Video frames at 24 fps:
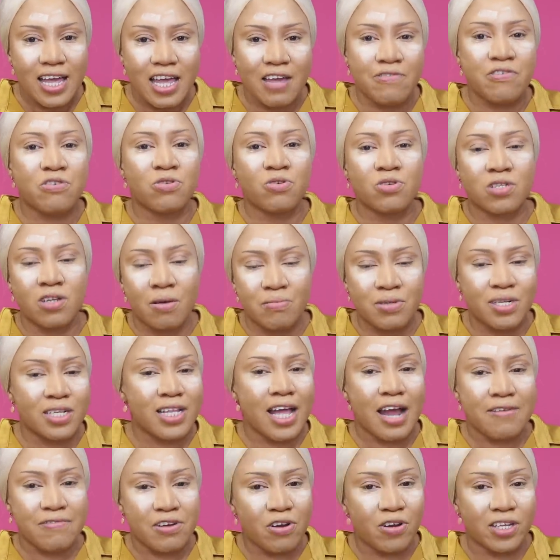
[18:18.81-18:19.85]
if you do
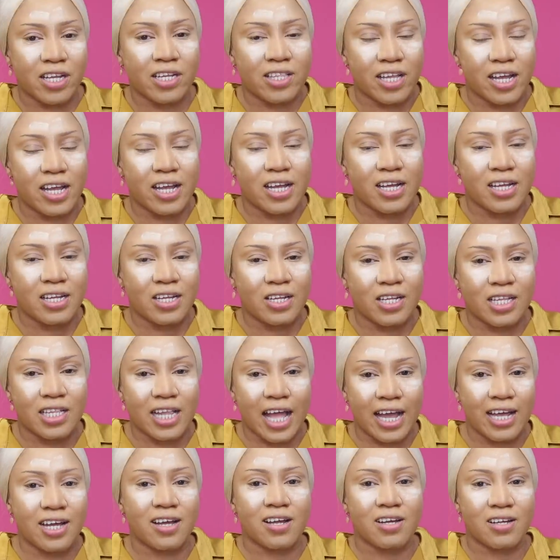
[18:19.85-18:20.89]
something every other day,
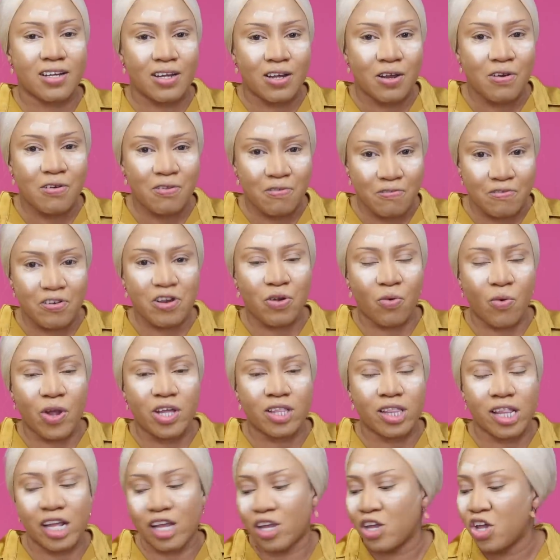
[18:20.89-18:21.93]
like
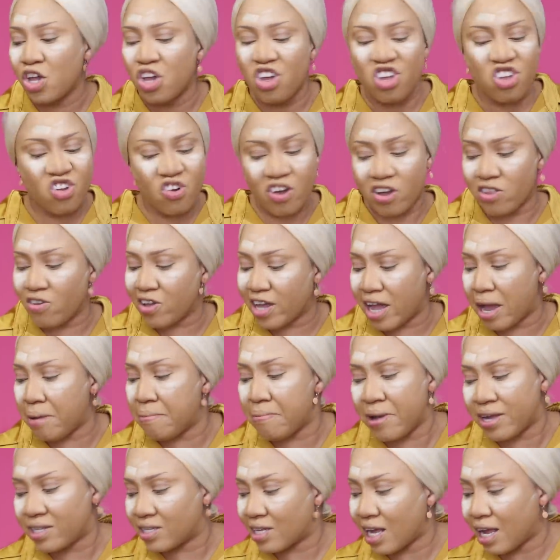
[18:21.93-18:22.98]
frequently, you're going to
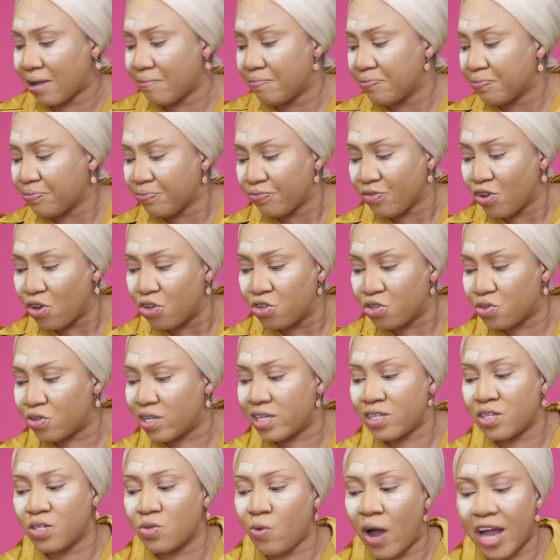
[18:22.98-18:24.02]
get better. So
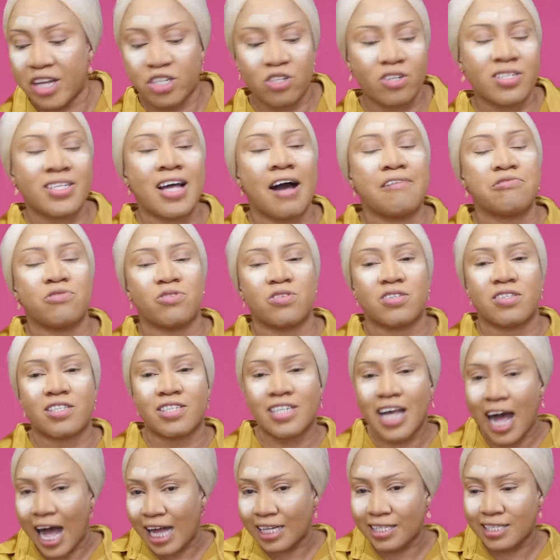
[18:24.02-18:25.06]
this is why you just have to
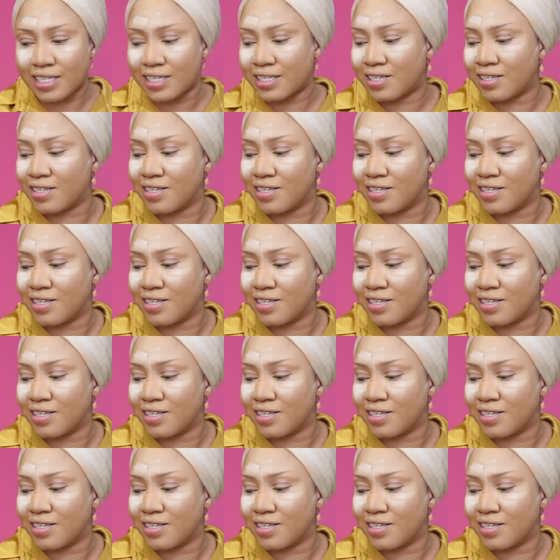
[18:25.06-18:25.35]
start.